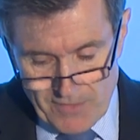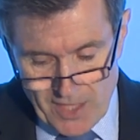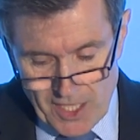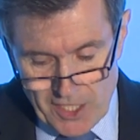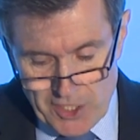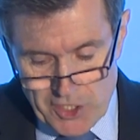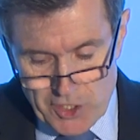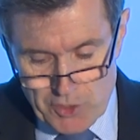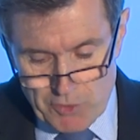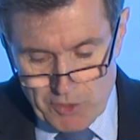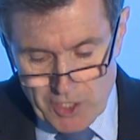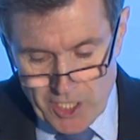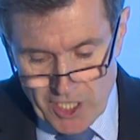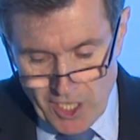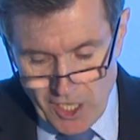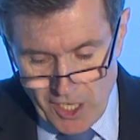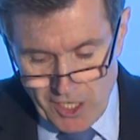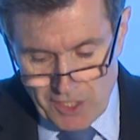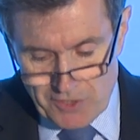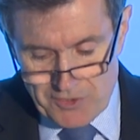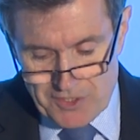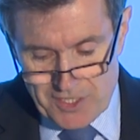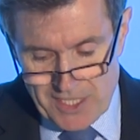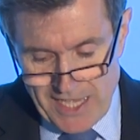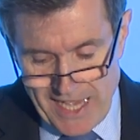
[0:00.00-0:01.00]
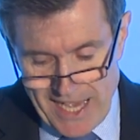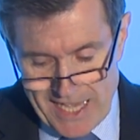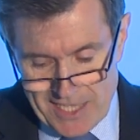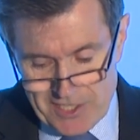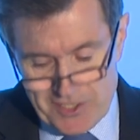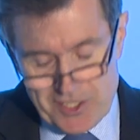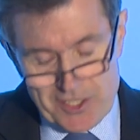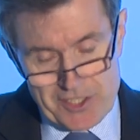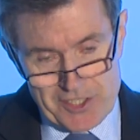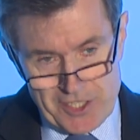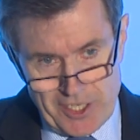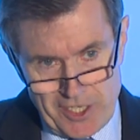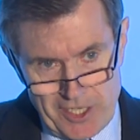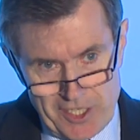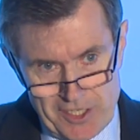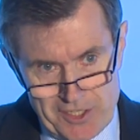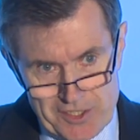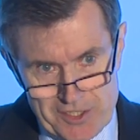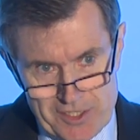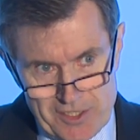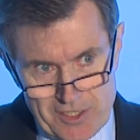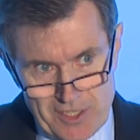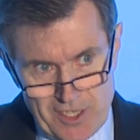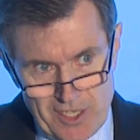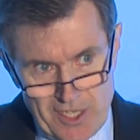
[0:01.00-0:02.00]
You can't
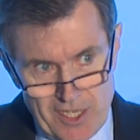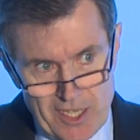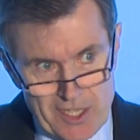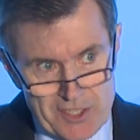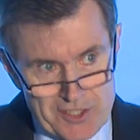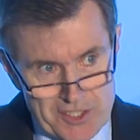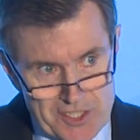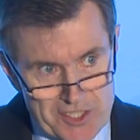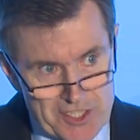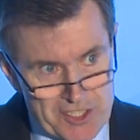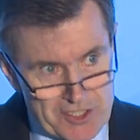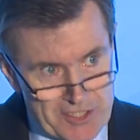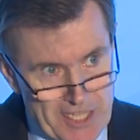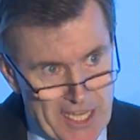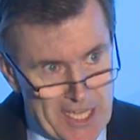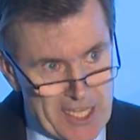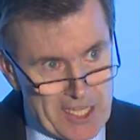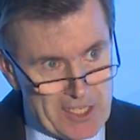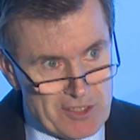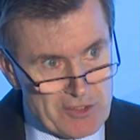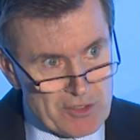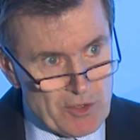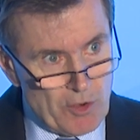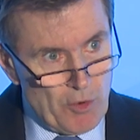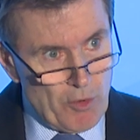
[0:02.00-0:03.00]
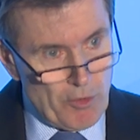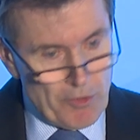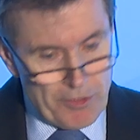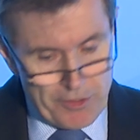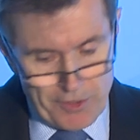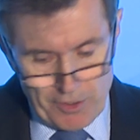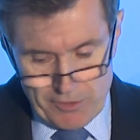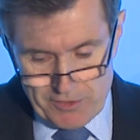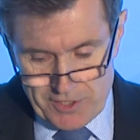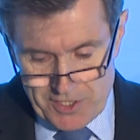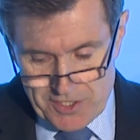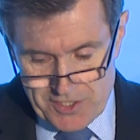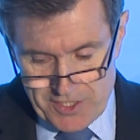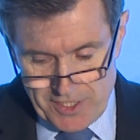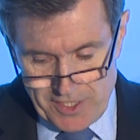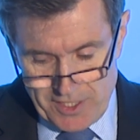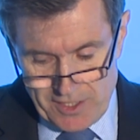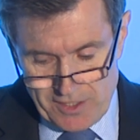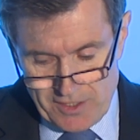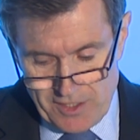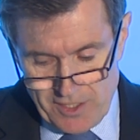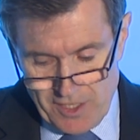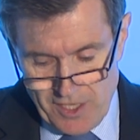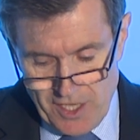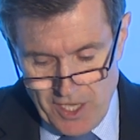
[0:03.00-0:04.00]
exercise sustained authority
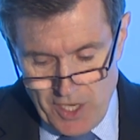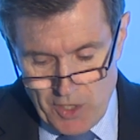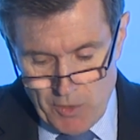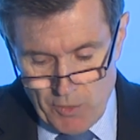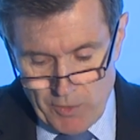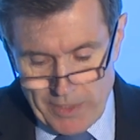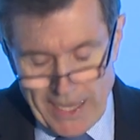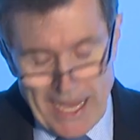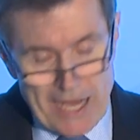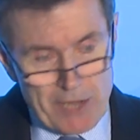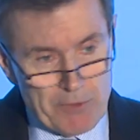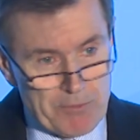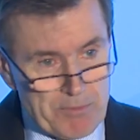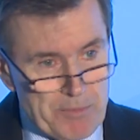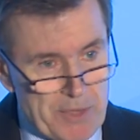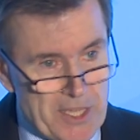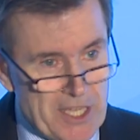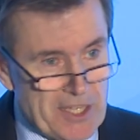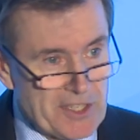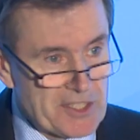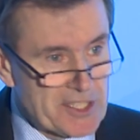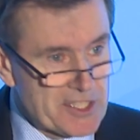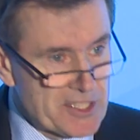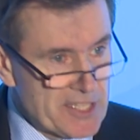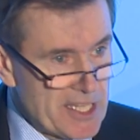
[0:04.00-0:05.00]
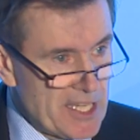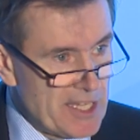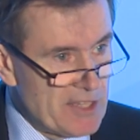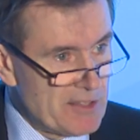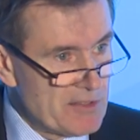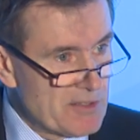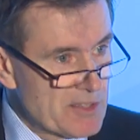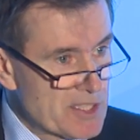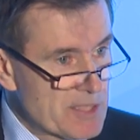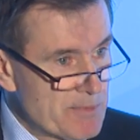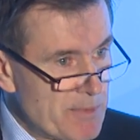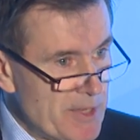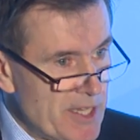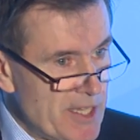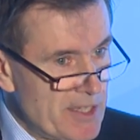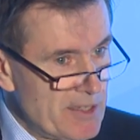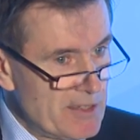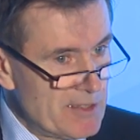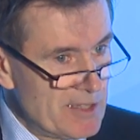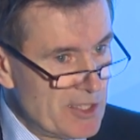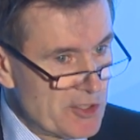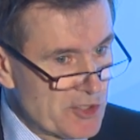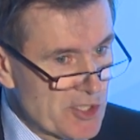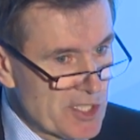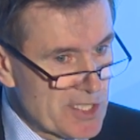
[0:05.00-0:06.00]
without being seen to be
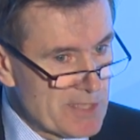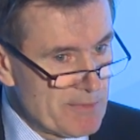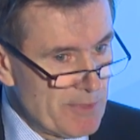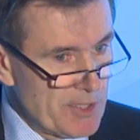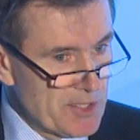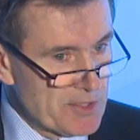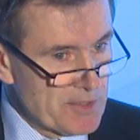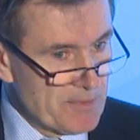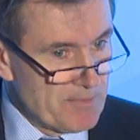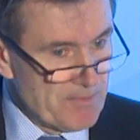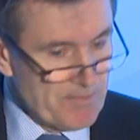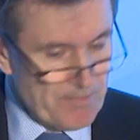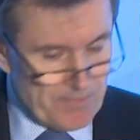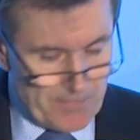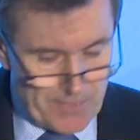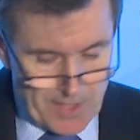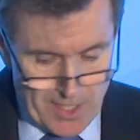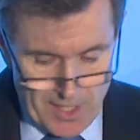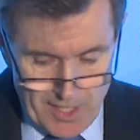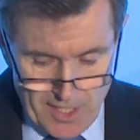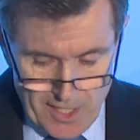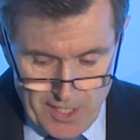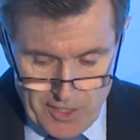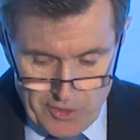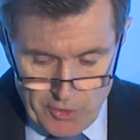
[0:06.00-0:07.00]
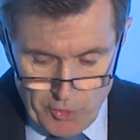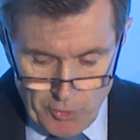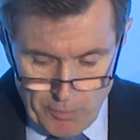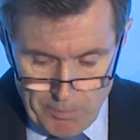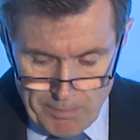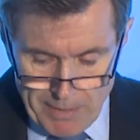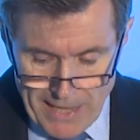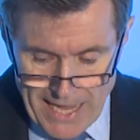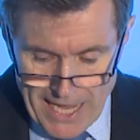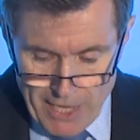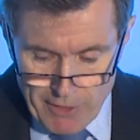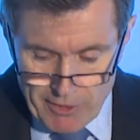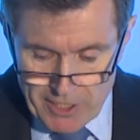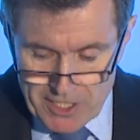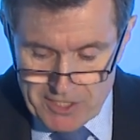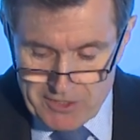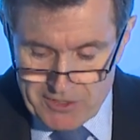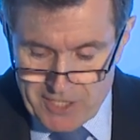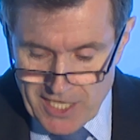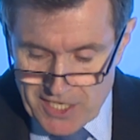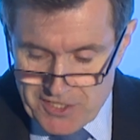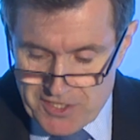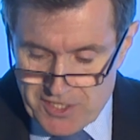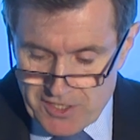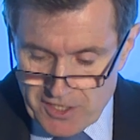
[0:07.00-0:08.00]
legitimate. Your power
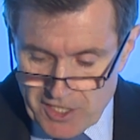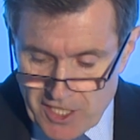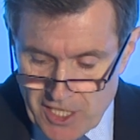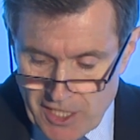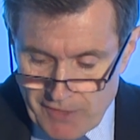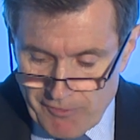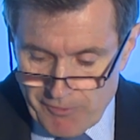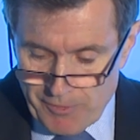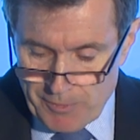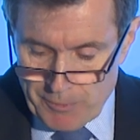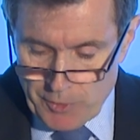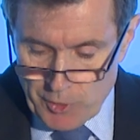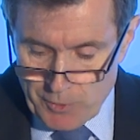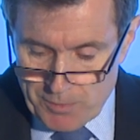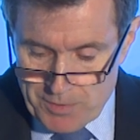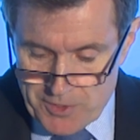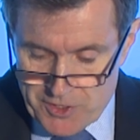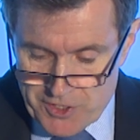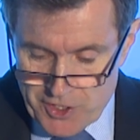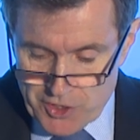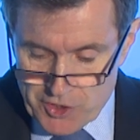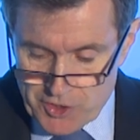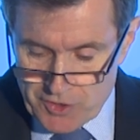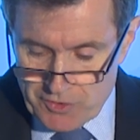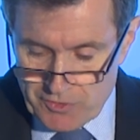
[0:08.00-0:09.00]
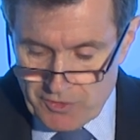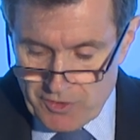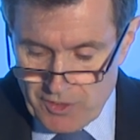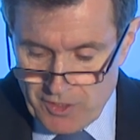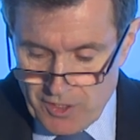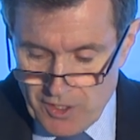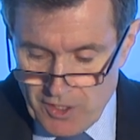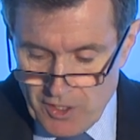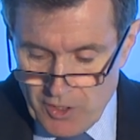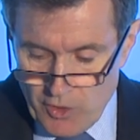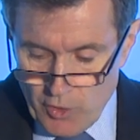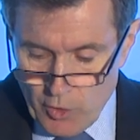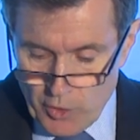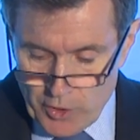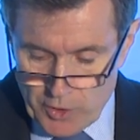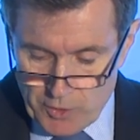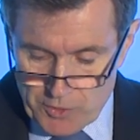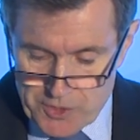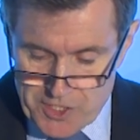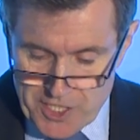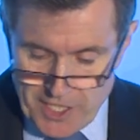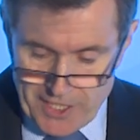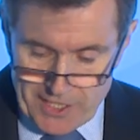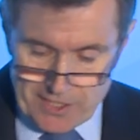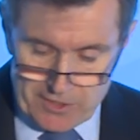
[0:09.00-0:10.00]
doesn't come from your position or your
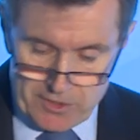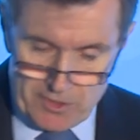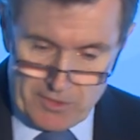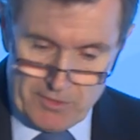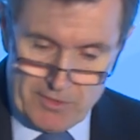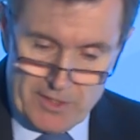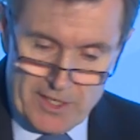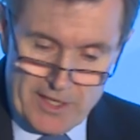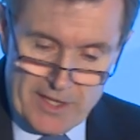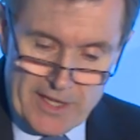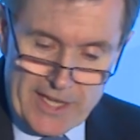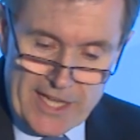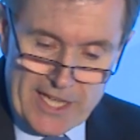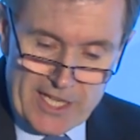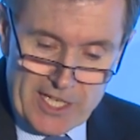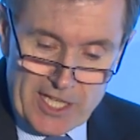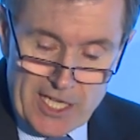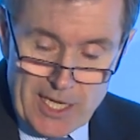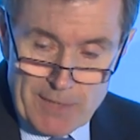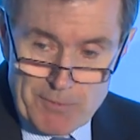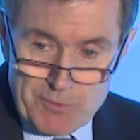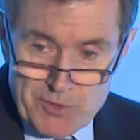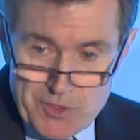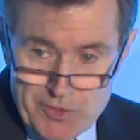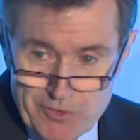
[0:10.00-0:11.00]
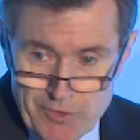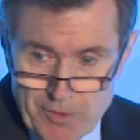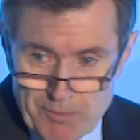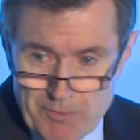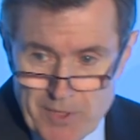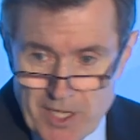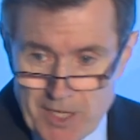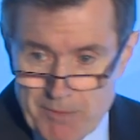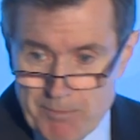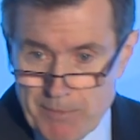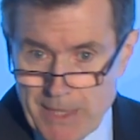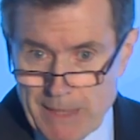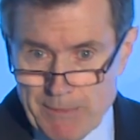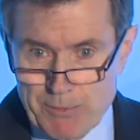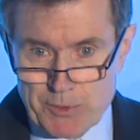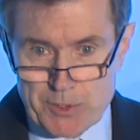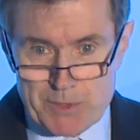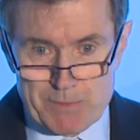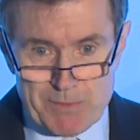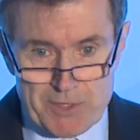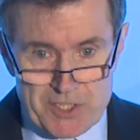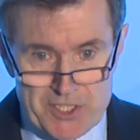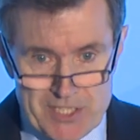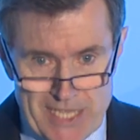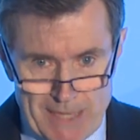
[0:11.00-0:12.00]
title. It comes from people's
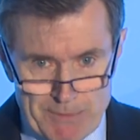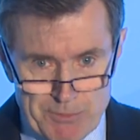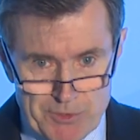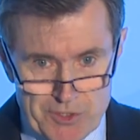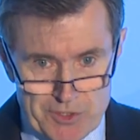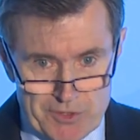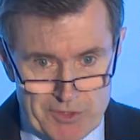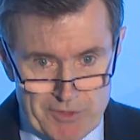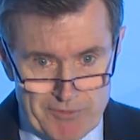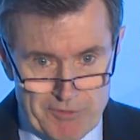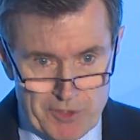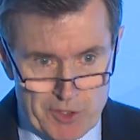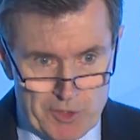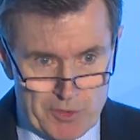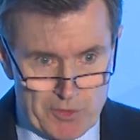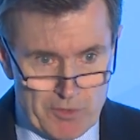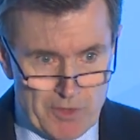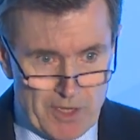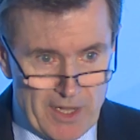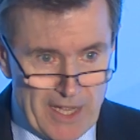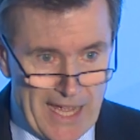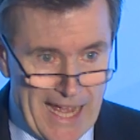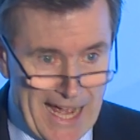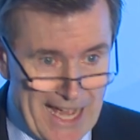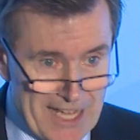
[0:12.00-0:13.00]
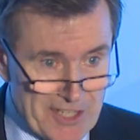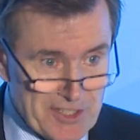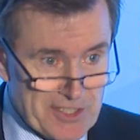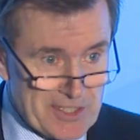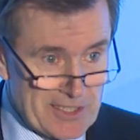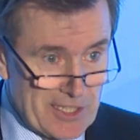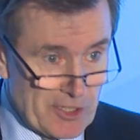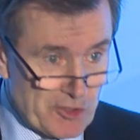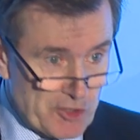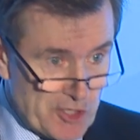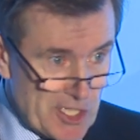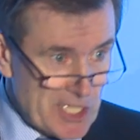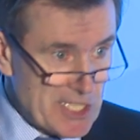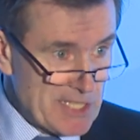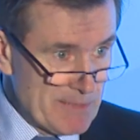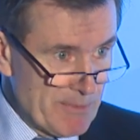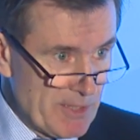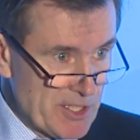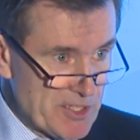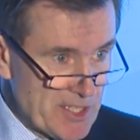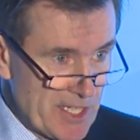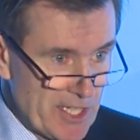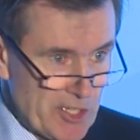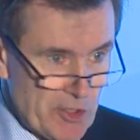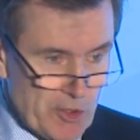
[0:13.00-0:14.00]
perception of you as
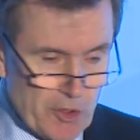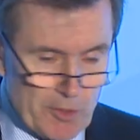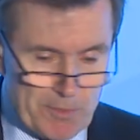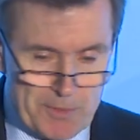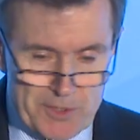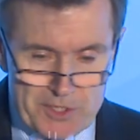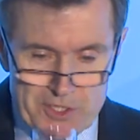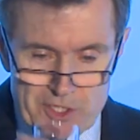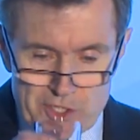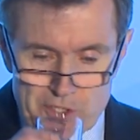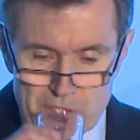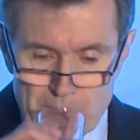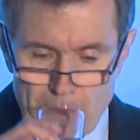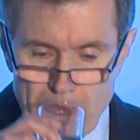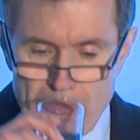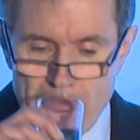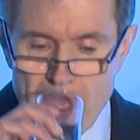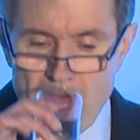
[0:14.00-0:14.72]
legitimate in your position.